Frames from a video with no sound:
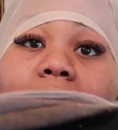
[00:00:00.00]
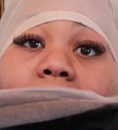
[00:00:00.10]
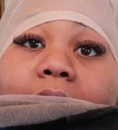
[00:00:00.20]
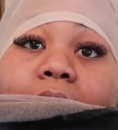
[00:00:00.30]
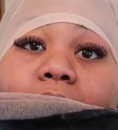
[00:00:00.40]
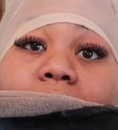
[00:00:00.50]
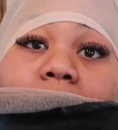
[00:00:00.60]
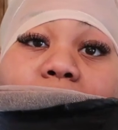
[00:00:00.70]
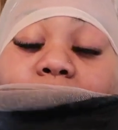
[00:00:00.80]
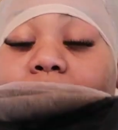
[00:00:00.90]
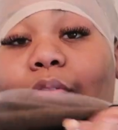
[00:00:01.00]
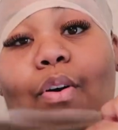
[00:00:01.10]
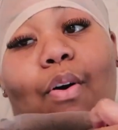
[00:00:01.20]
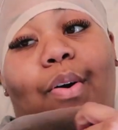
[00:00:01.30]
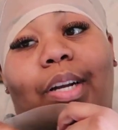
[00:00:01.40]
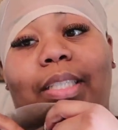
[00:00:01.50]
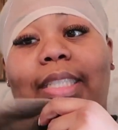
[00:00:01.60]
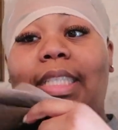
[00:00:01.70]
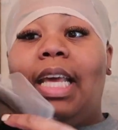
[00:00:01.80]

Laydolls collection of course,